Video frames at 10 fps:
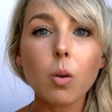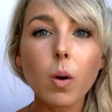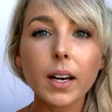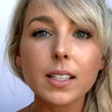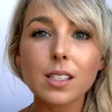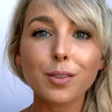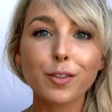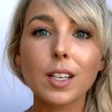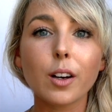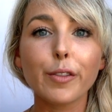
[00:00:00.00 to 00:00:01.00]
don't want it to
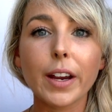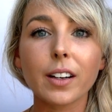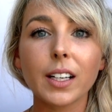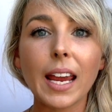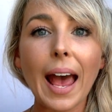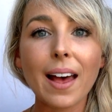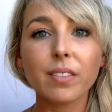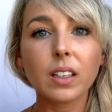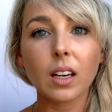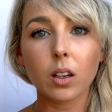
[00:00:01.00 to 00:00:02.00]
feel very
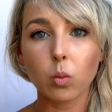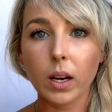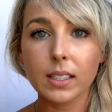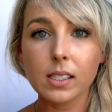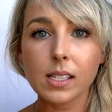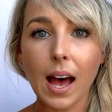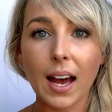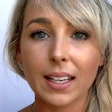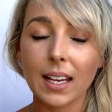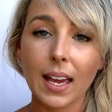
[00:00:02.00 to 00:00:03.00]
heavy on one
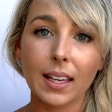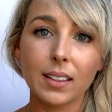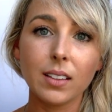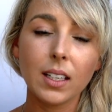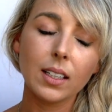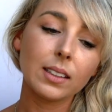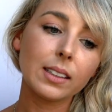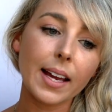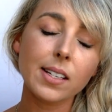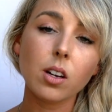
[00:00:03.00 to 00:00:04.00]
side and
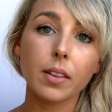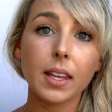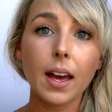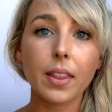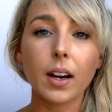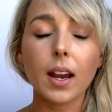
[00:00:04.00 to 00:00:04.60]
light on the other.